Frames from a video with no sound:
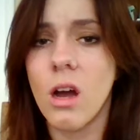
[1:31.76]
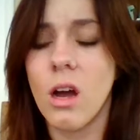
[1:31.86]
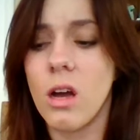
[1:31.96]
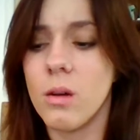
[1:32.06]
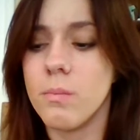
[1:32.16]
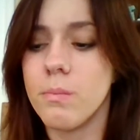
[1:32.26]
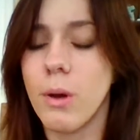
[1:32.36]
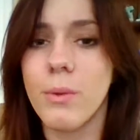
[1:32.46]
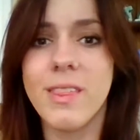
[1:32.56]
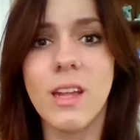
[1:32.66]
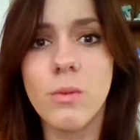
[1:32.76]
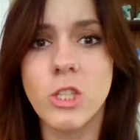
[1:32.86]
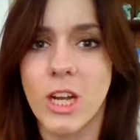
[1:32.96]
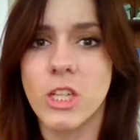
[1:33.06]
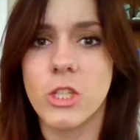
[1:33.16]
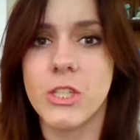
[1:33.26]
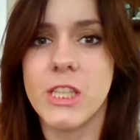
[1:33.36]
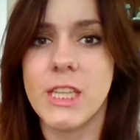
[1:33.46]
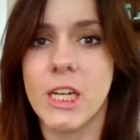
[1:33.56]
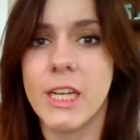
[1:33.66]
But within
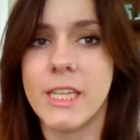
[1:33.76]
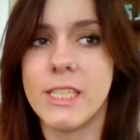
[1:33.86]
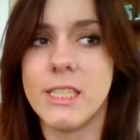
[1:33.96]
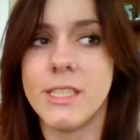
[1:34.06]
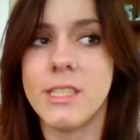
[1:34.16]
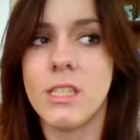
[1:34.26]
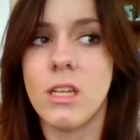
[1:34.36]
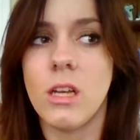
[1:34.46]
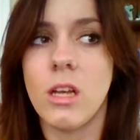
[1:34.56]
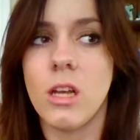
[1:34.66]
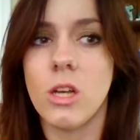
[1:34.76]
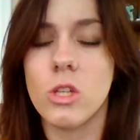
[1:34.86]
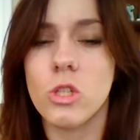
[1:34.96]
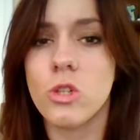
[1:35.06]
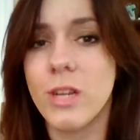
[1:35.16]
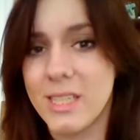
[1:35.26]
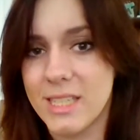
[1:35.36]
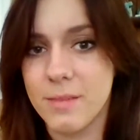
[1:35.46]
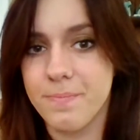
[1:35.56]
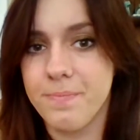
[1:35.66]
rejection, there is
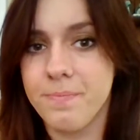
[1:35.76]
criticism.